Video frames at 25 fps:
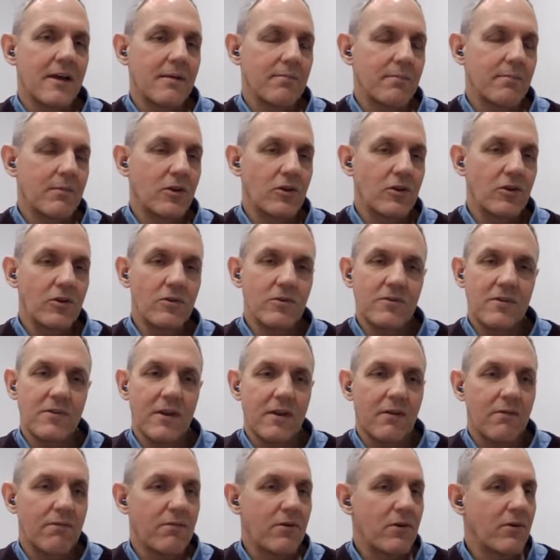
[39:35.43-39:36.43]
using
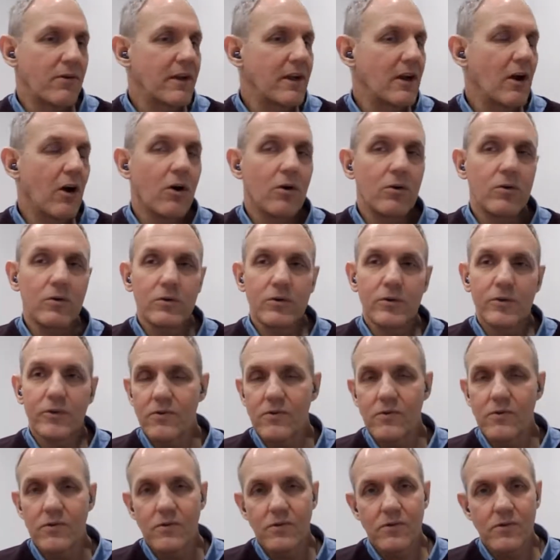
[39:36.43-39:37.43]
very old
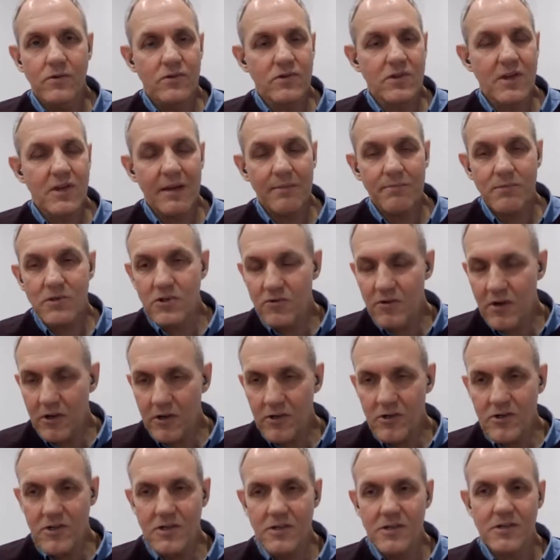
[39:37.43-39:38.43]
type
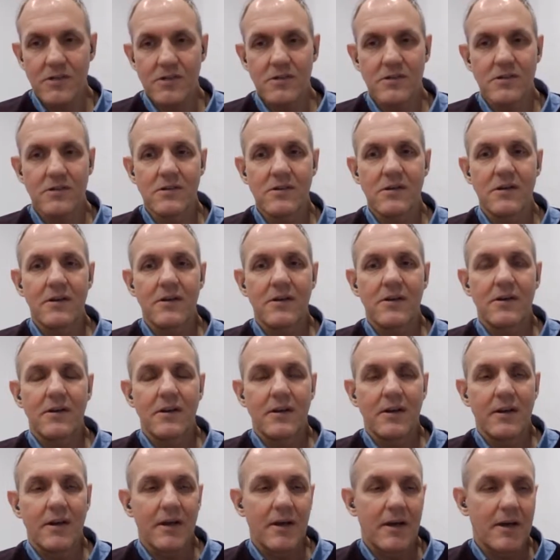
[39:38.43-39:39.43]
structures,
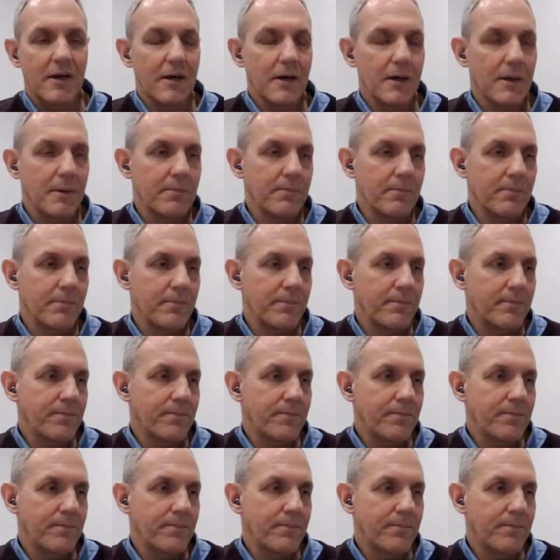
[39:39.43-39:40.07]
poor